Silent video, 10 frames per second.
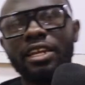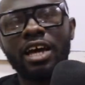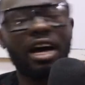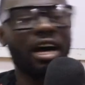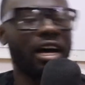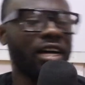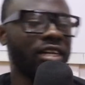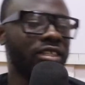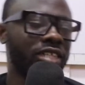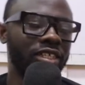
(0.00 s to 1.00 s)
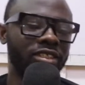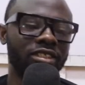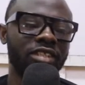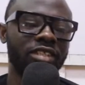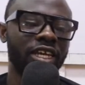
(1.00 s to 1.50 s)
uh, these
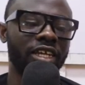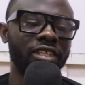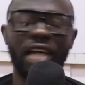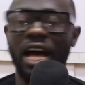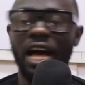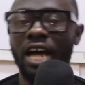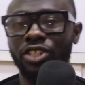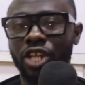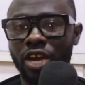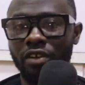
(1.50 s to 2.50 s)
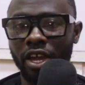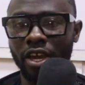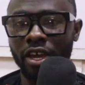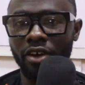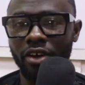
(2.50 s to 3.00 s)
things are generic.
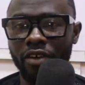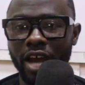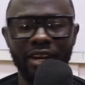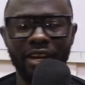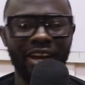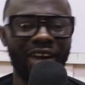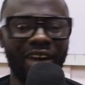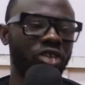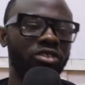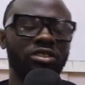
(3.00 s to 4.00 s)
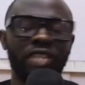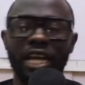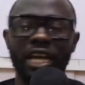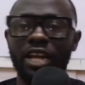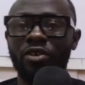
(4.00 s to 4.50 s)
All right. I will not tell
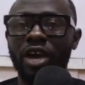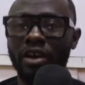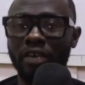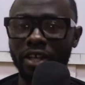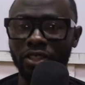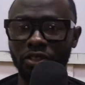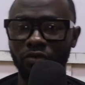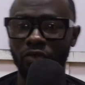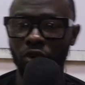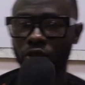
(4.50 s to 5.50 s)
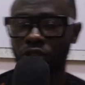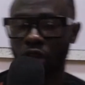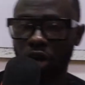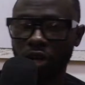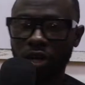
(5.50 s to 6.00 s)
you areas to focus
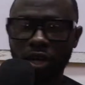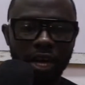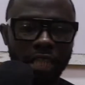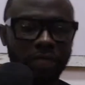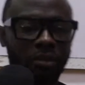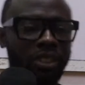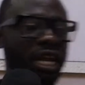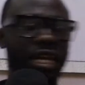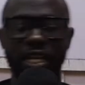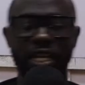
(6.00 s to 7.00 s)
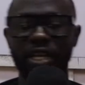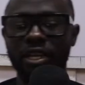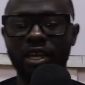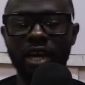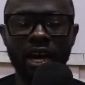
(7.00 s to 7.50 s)
on especially
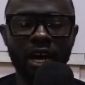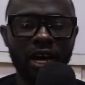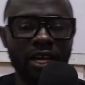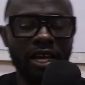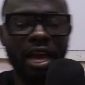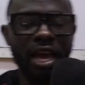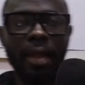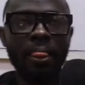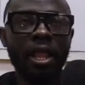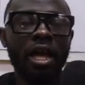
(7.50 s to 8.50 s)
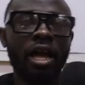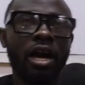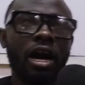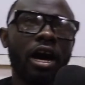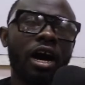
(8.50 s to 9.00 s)
uh, here.
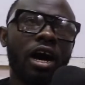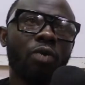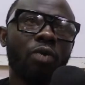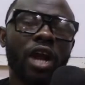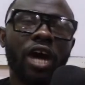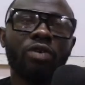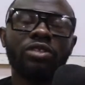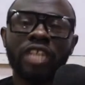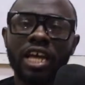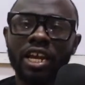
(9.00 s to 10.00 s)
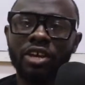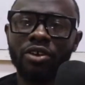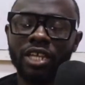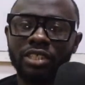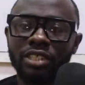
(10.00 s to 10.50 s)
Uh, what I would tell you
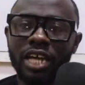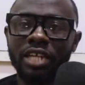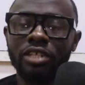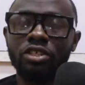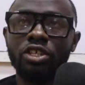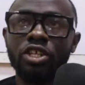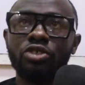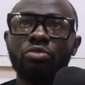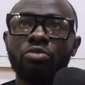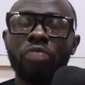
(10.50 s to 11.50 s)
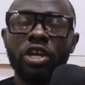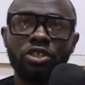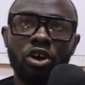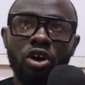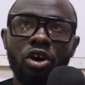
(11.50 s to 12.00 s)
is that you need to make
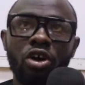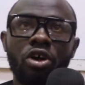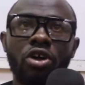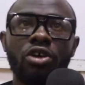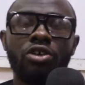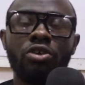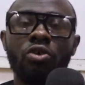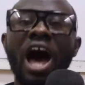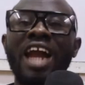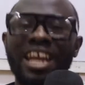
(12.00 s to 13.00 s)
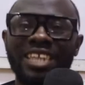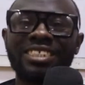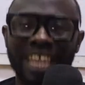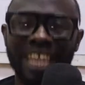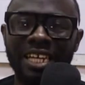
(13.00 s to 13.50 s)
sure you
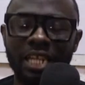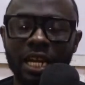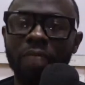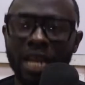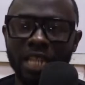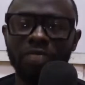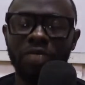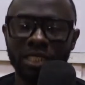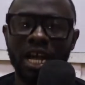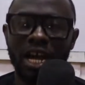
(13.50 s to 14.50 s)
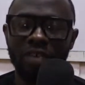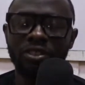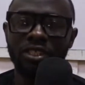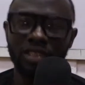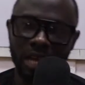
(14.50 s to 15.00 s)
understand the management accounting
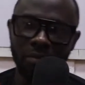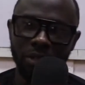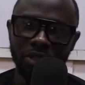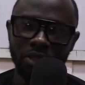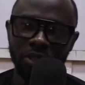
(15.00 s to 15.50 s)
syllabus